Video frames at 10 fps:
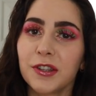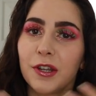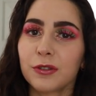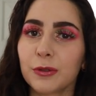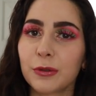
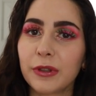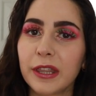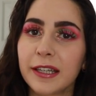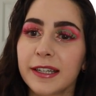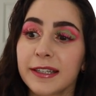not the whole
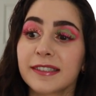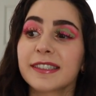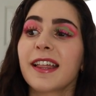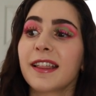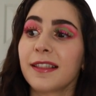thing because
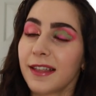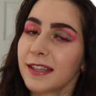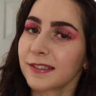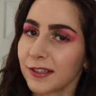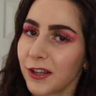
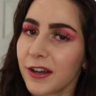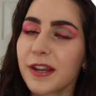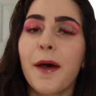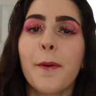that's a lot,